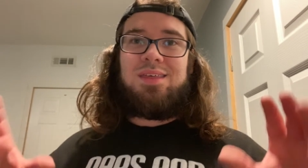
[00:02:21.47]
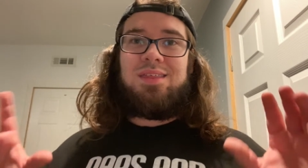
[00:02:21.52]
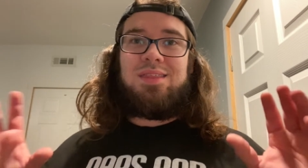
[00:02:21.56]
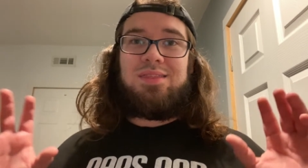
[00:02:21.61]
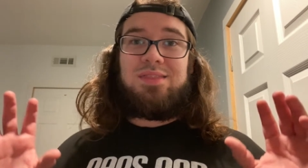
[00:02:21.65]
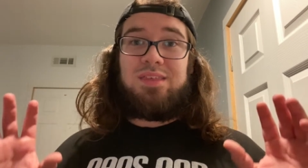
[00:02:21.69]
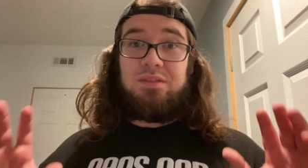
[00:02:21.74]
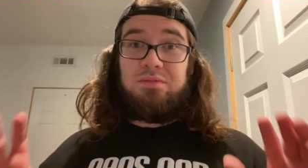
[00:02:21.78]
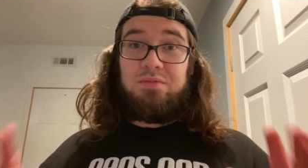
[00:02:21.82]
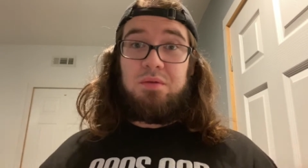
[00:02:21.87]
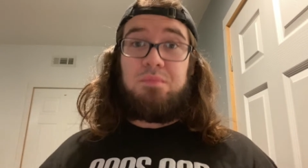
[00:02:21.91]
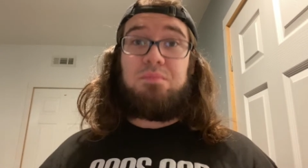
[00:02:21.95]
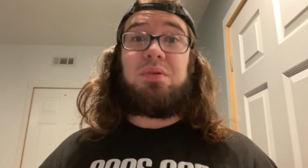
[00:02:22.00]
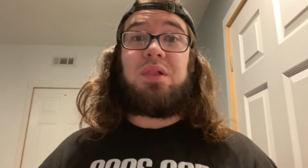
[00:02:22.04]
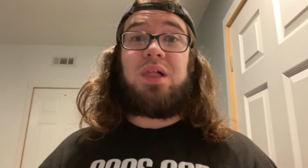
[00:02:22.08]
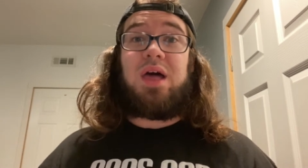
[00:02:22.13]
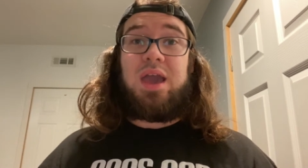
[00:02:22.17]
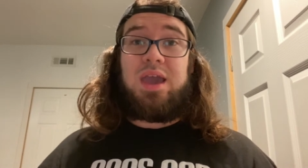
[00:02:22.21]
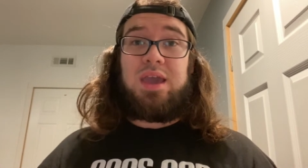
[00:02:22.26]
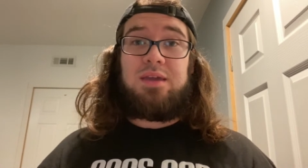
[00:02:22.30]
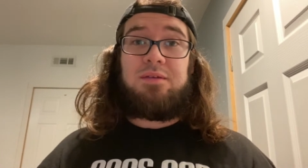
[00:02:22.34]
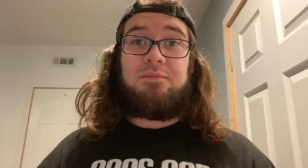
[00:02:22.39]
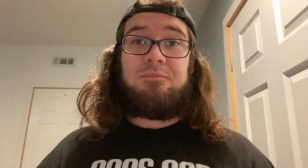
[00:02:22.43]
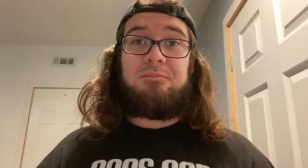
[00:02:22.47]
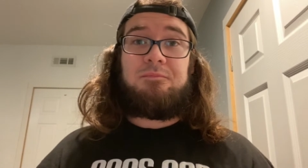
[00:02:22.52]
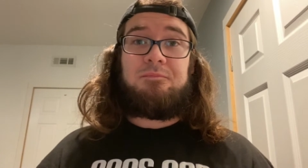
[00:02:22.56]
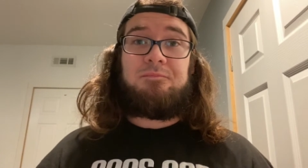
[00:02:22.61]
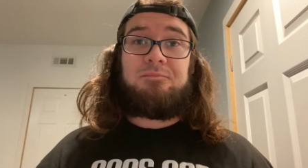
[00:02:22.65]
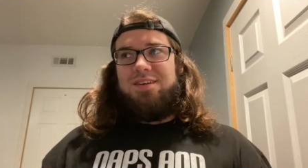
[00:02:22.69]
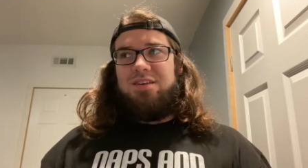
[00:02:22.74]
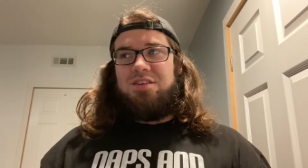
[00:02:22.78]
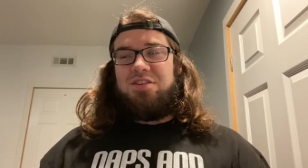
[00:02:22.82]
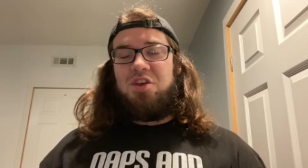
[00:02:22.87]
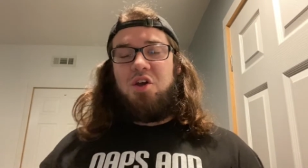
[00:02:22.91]
than the play.
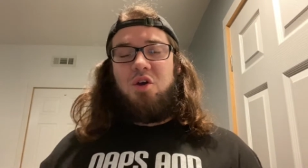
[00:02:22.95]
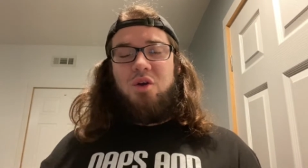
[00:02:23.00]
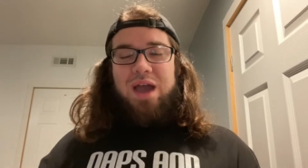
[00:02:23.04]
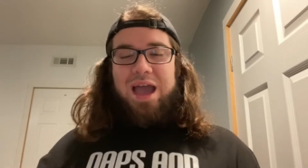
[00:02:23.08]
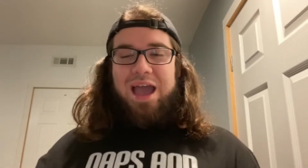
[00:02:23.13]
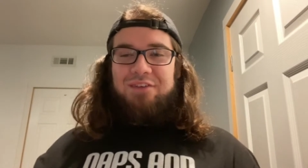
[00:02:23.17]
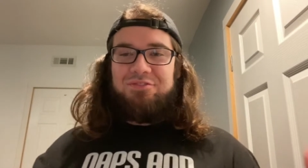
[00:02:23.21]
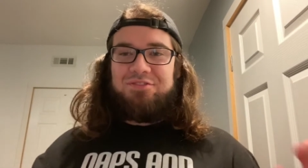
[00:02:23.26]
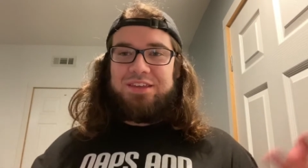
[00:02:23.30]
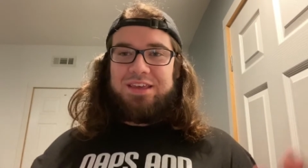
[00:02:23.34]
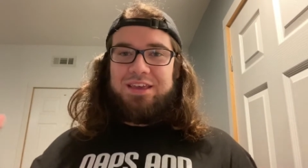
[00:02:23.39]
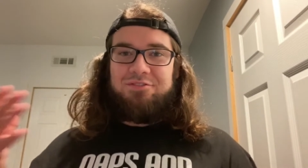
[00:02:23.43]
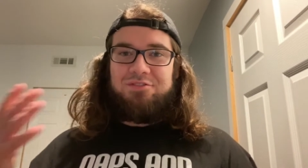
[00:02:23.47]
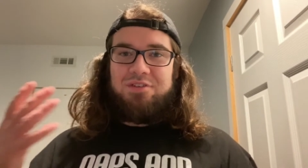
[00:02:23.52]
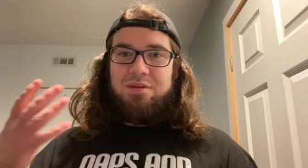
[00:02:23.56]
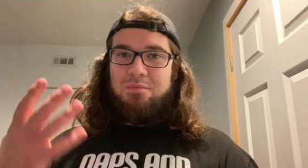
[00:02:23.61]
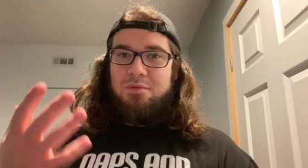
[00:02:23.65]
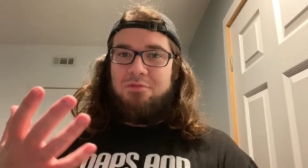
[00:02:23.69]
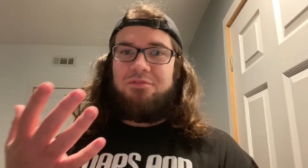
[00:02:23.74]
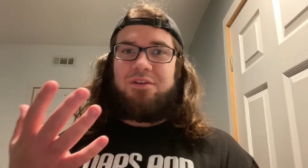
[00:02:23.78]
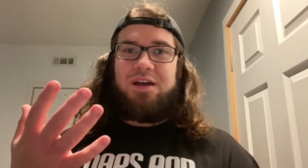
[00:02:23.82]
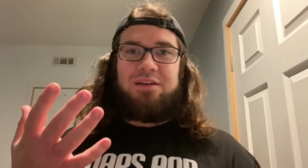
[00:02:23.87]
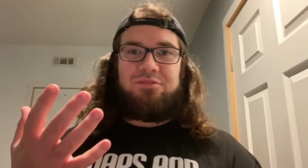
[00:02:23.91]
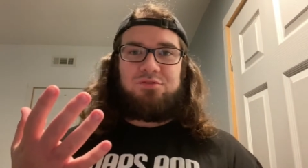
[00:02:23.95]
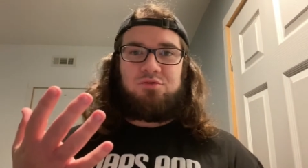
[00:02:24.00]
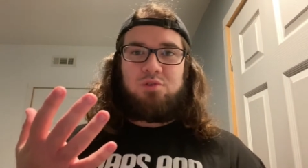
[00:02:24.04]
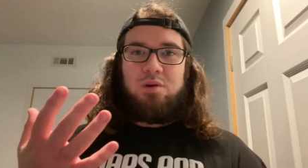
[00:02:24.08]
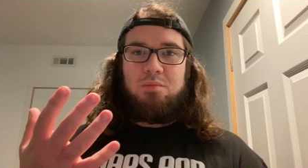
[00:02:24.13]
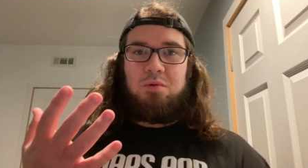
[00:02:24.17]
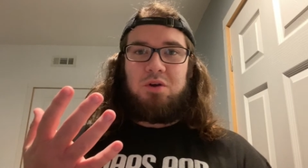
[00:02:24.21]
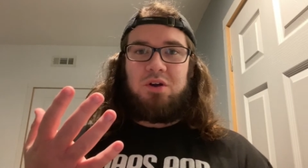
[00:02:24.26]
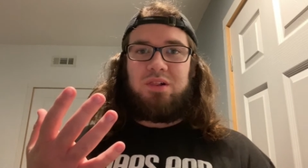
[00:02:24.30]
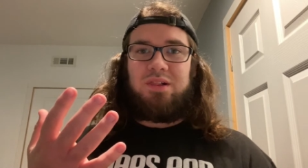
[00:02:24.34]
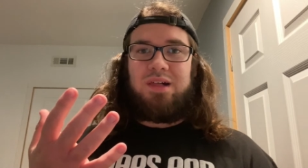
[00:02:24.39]
So I have to give number 5 to
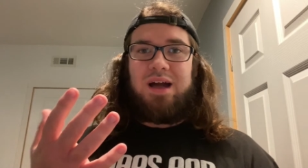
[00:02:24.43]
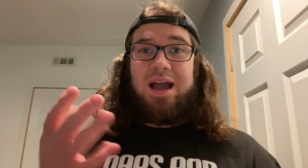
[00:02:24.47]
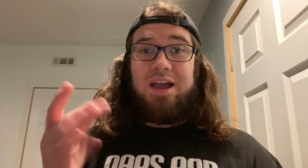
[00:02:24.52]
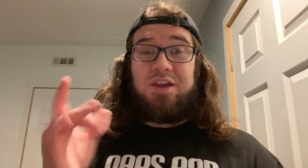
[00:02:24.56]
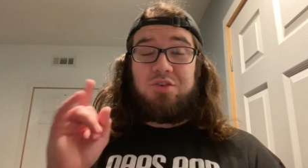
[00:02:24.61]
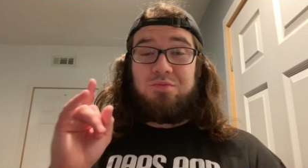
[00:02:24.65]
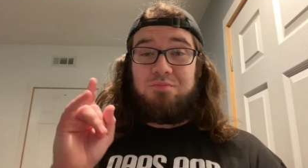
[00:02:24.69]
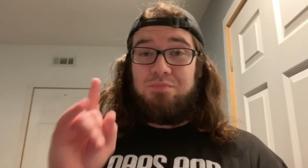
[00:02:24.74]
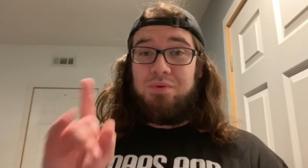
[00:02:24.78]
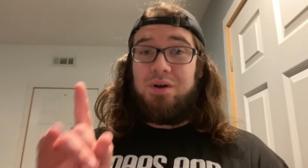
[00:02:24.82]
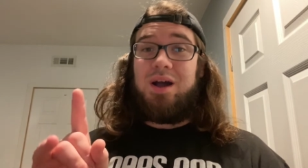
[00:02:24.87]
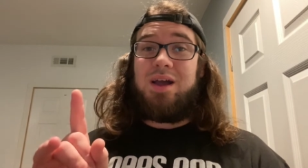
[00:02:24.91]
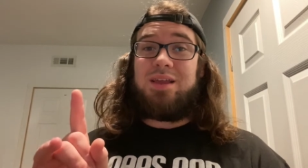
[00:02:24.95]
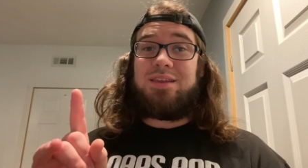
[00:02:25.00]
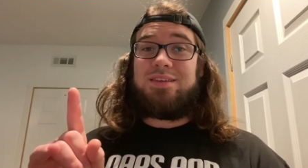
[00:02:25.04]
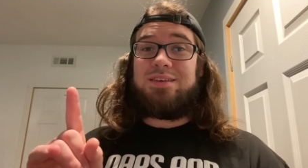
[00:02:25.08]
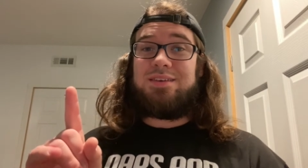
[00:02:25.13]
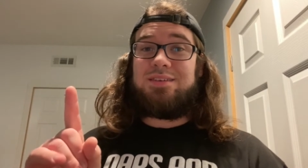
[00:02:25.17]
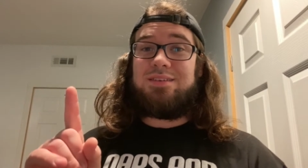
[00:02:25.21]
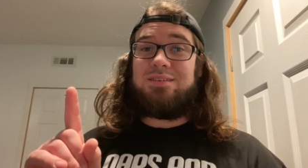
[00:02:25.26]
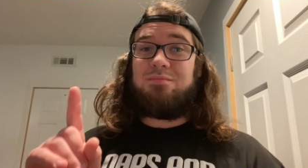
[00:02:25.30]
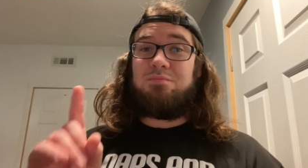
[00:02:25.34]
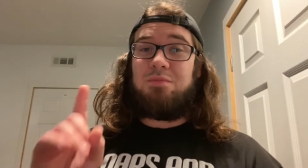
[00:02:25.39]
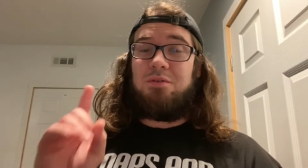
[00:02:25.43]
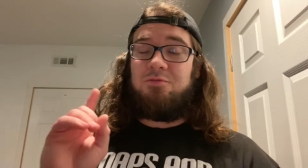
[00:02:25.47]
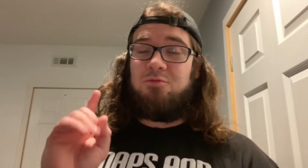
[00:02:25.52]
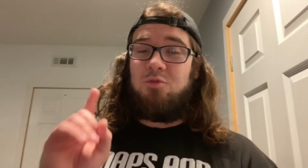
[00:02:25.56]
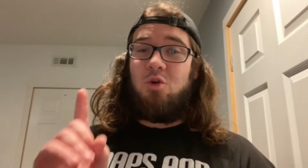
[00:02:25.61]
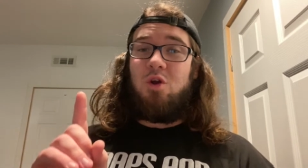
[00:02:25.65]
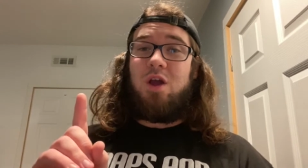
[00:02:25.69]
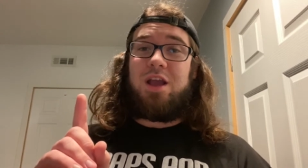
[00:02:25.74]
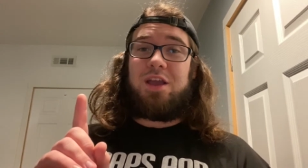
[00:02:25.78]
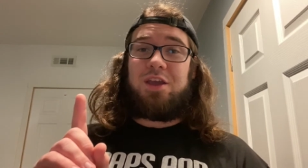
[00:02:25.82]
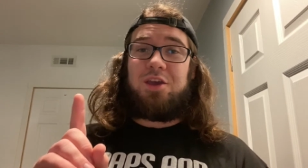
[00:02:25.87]
Rebel Clash, but
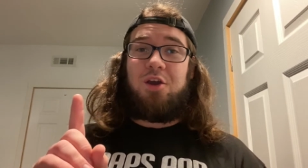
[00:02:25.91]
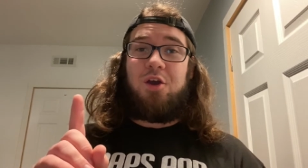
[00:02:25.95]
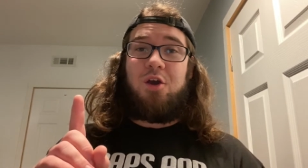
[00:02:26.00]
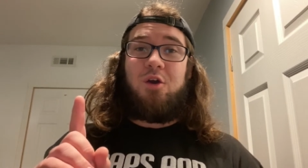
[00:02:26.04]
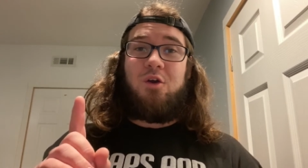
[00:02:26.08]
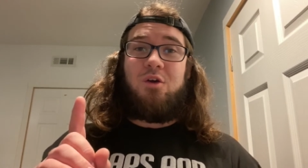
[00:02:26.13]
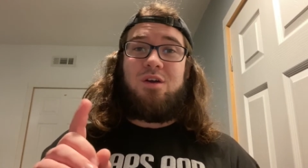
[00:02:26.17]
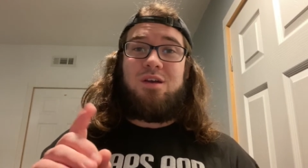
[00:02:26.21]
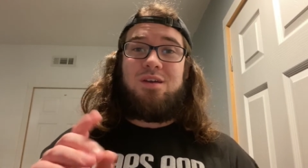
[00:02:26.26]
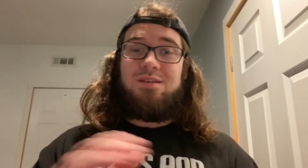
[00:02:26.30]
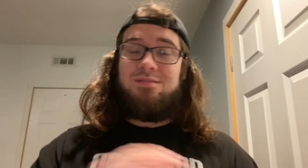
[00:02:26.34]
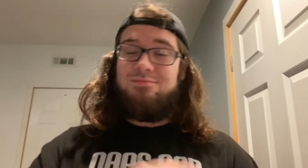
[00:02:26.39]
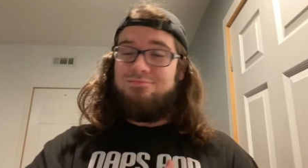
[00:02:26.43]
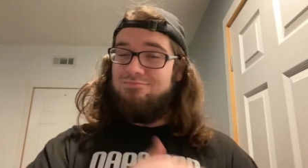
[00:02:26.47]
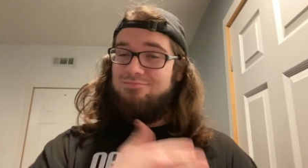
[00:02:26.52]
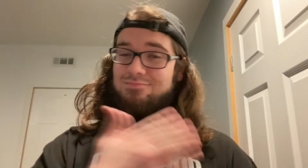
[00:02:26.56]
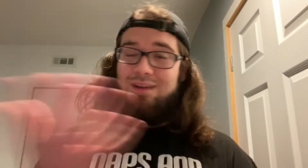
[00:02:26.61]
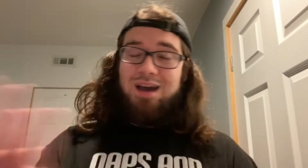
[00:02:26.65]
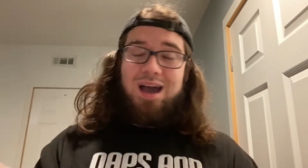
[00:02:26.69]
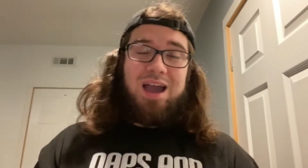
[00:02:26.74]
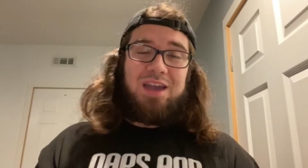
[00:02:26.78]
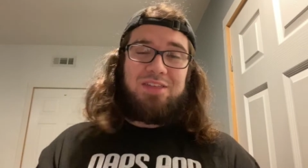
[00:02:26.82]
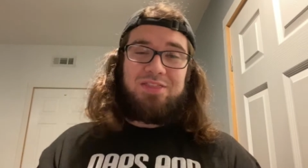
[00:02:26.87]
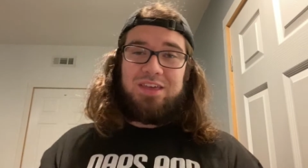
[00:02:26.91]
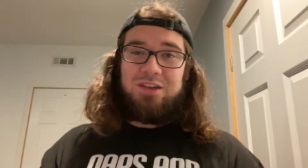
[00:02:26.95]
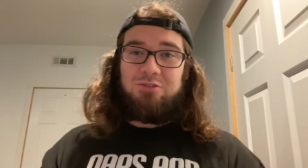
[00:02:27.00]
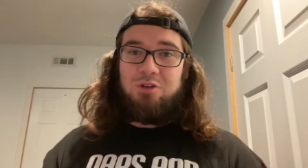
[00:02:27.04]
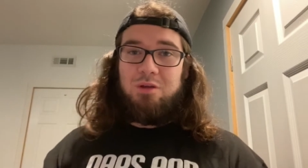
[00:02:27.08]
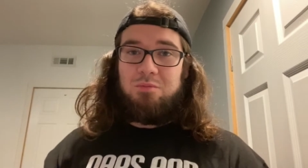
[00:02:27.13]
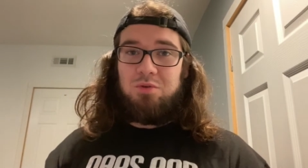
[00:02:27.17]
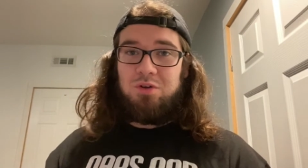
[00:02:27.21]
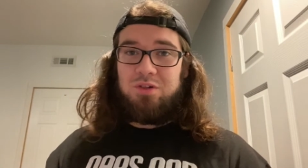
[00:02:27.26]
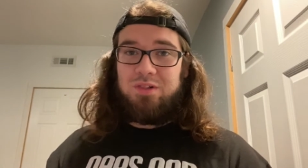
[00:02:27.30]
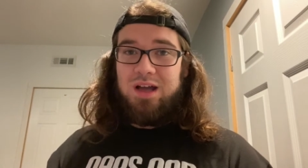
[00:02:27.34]
before I go, I think
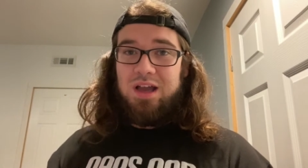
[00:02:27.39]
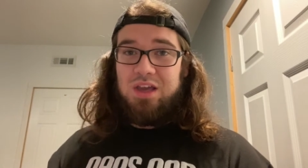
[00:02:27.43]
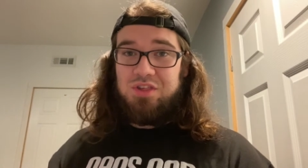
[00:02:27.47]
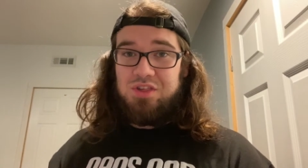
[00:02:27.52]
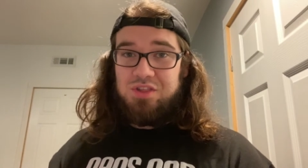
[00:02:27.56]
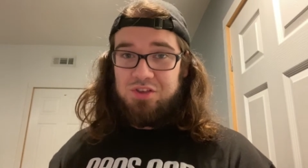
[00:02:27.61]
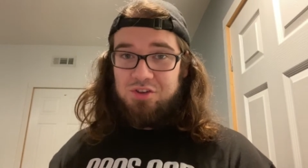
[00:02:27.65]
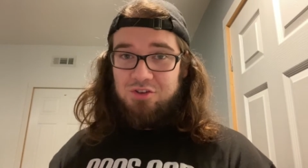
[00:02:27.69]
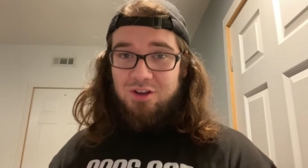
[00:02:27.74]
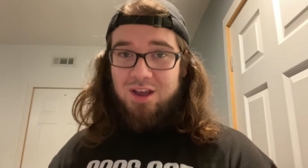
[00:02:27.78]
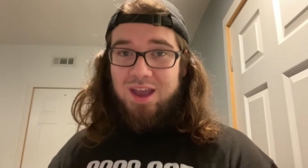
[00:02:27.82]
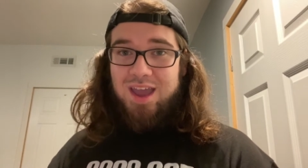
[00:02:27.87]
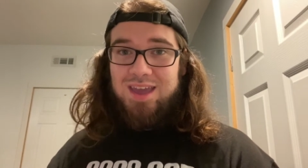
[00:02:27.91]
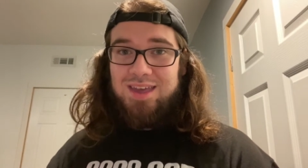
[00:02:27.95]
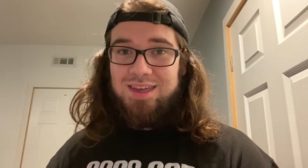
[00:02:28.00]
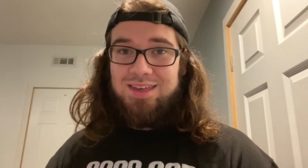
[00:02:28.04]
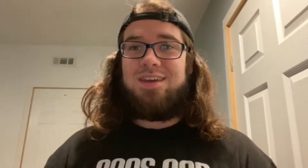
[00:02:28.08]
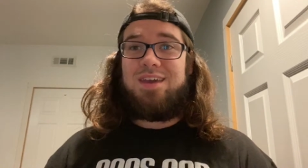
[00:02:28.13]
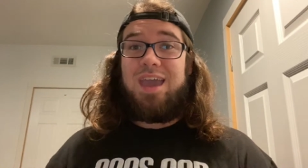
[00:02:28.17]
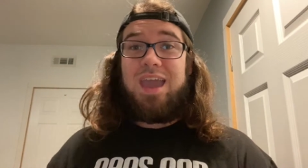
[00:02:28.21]
Rebel Clash is great.